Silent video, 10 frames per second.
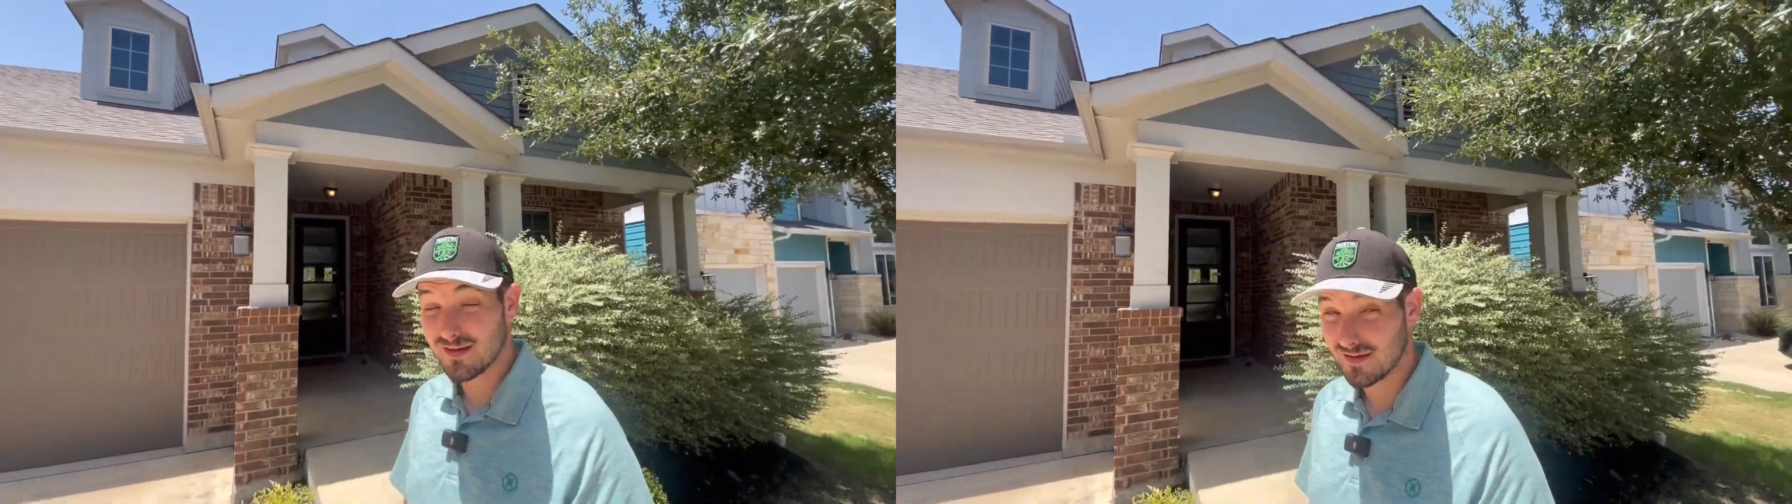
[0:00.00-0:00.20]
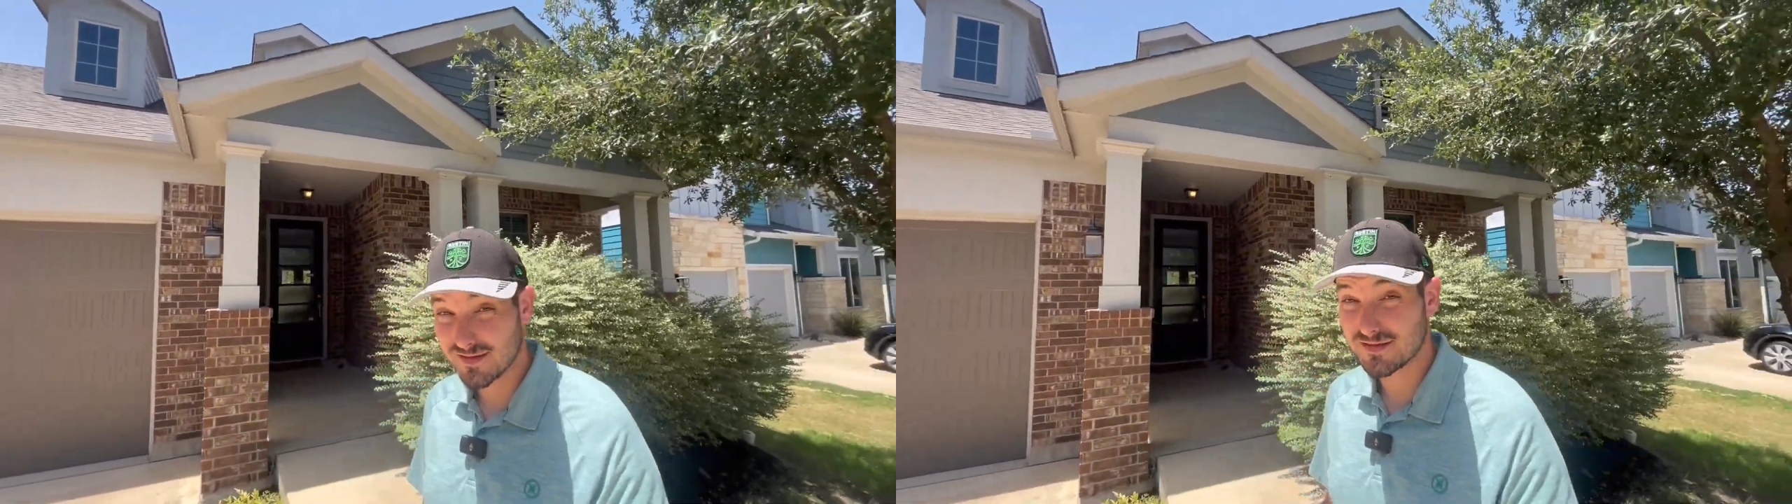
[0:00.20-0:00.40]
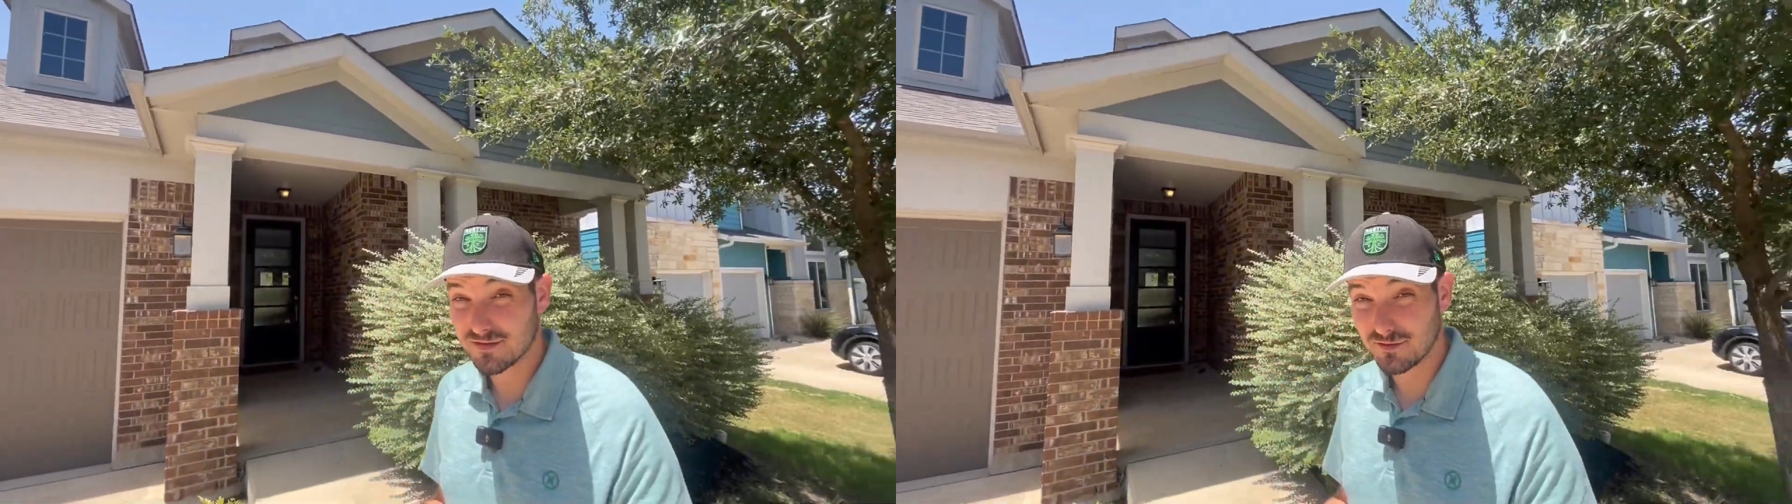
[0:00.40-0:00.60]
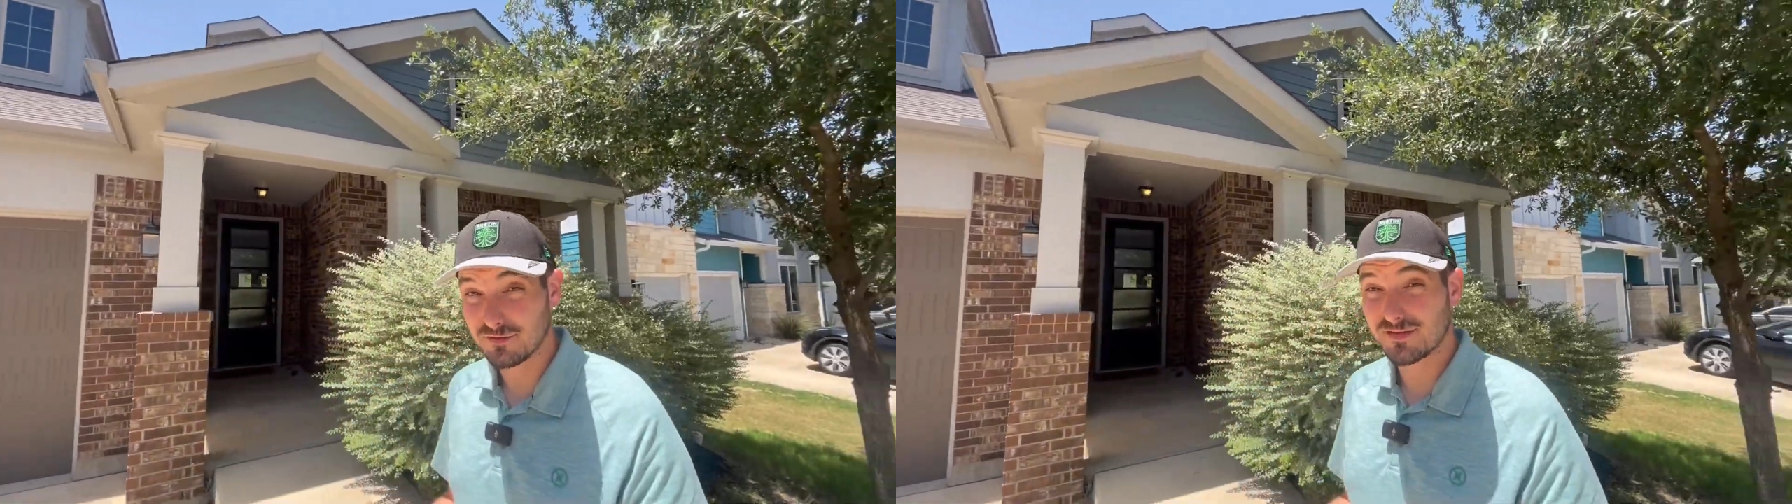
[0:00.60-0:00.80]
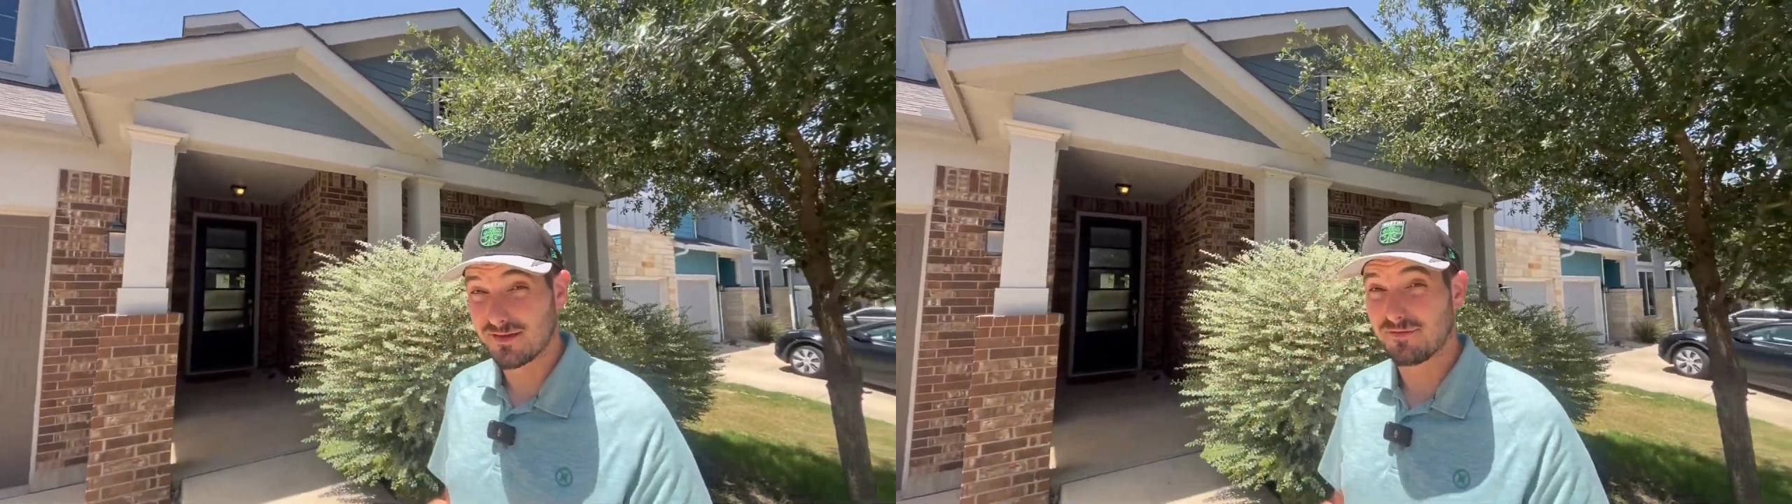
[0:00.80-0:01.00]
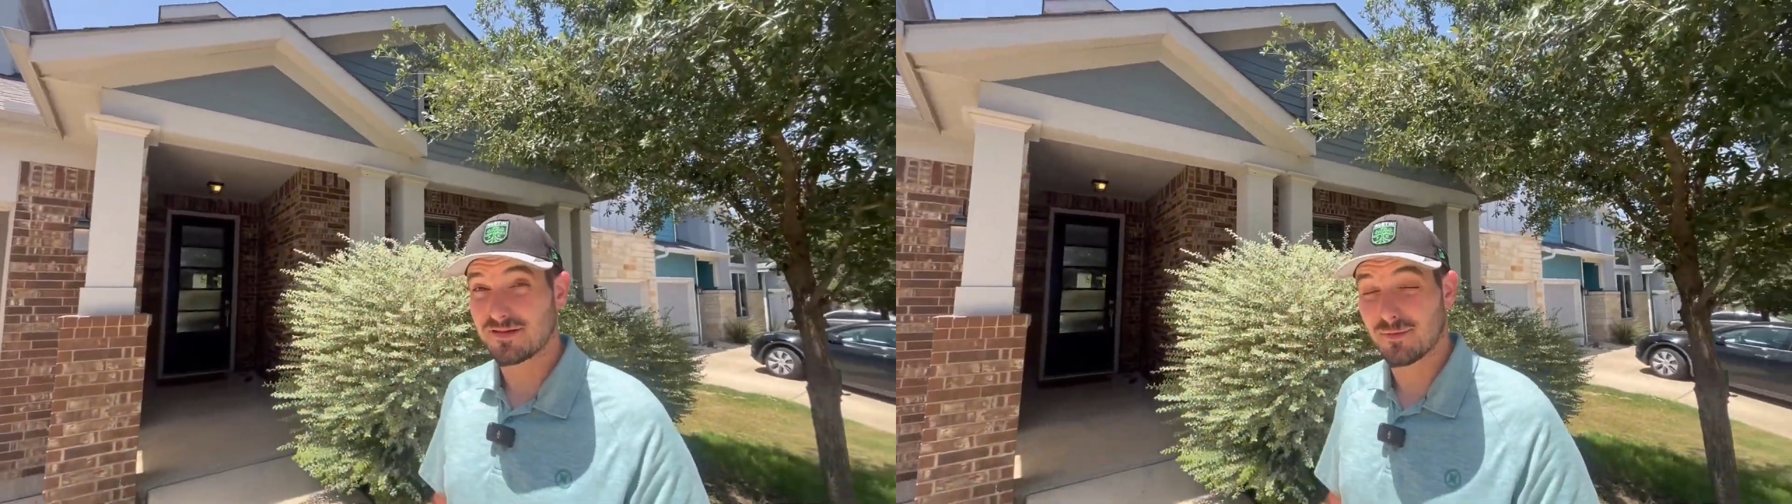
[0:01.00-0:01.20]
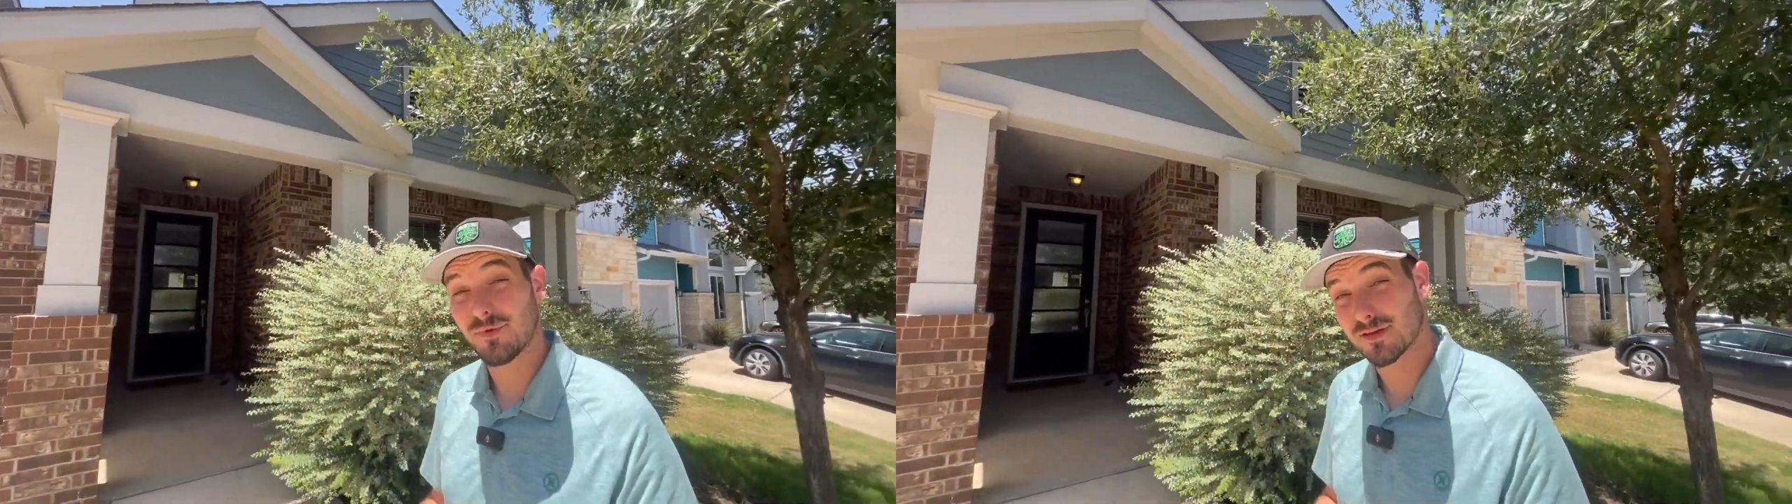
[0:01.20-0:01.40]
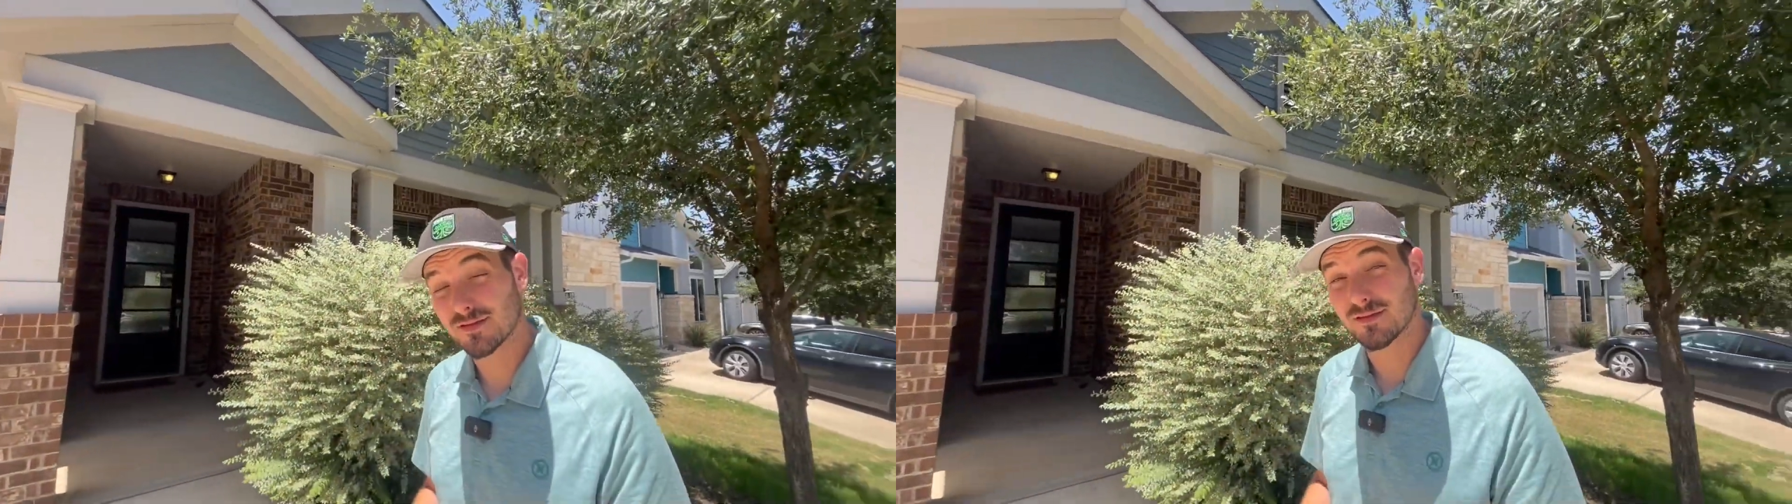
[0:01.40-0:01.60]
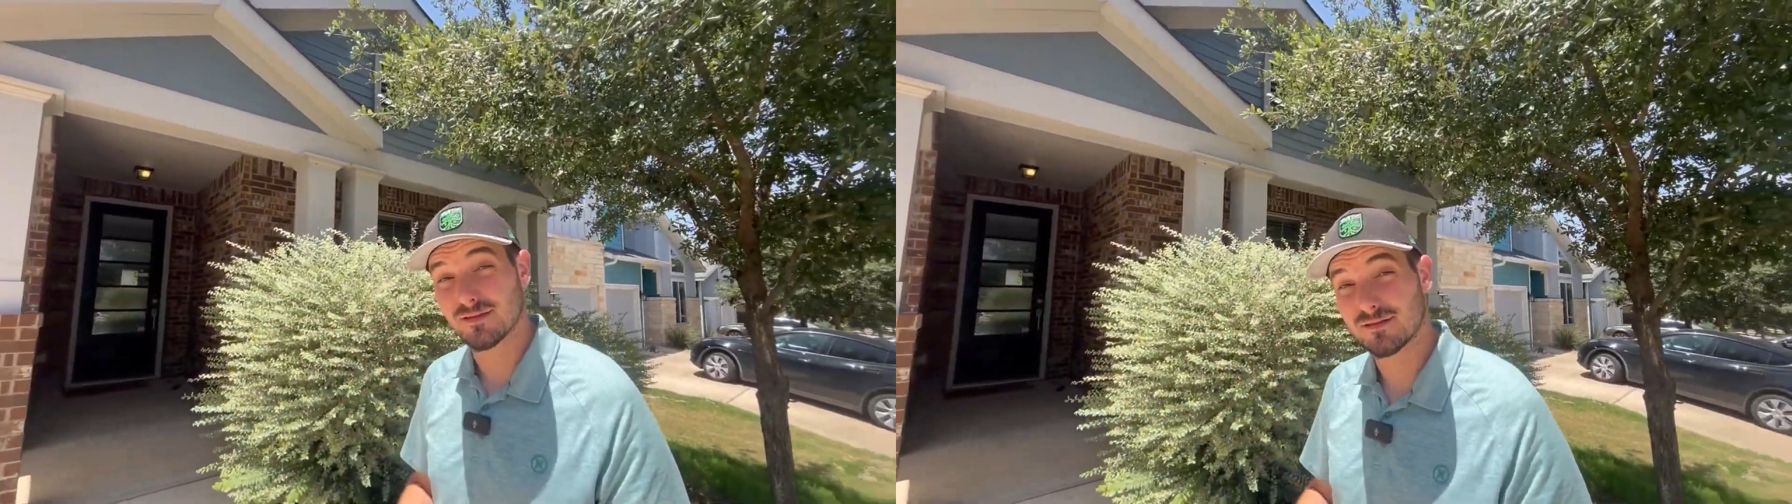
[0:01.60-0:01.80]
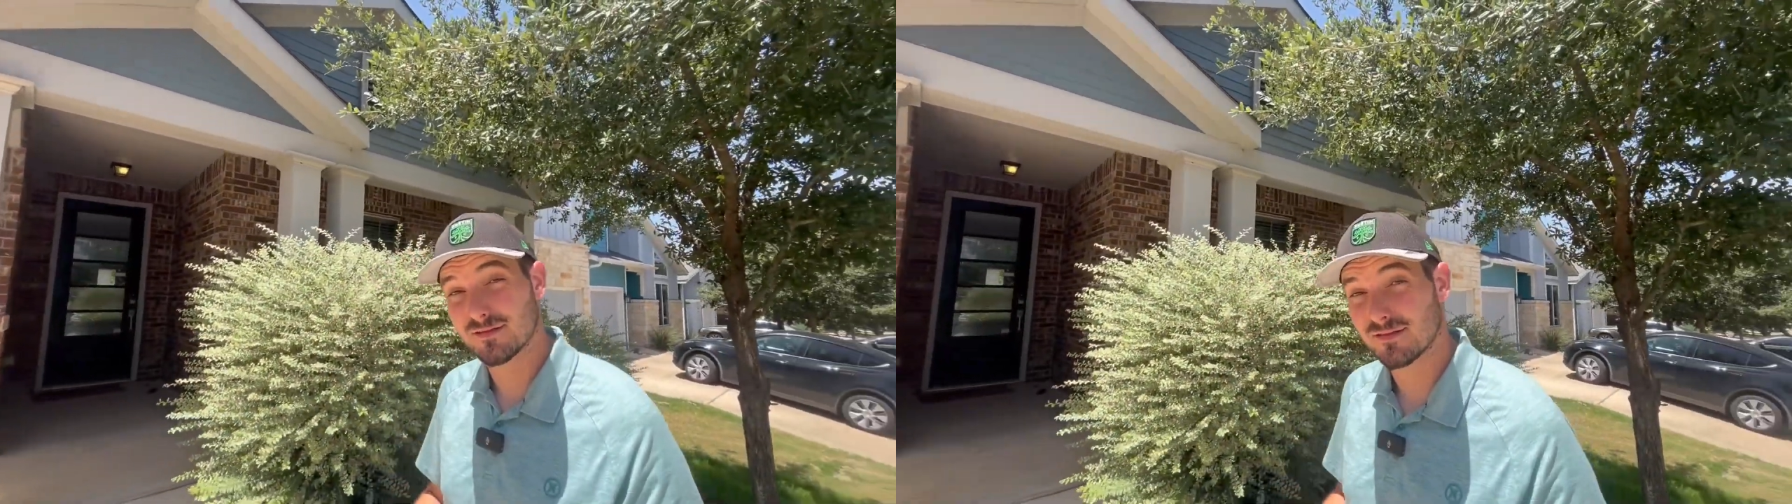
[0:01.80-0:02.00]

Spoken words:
it is still definitely something to